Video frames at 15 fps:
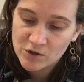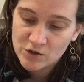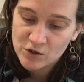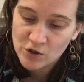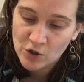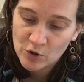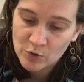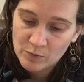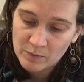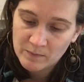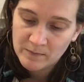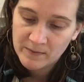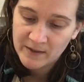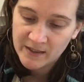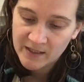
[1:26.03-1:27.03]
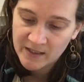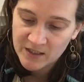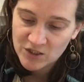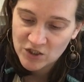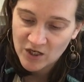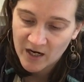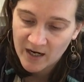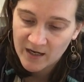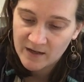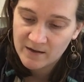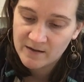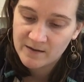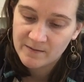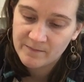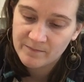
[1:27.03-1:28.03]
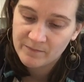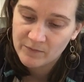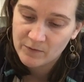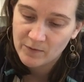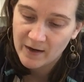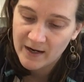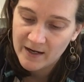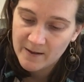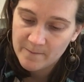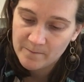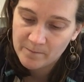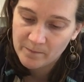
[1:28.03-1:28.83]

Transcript: Don't be shy, right?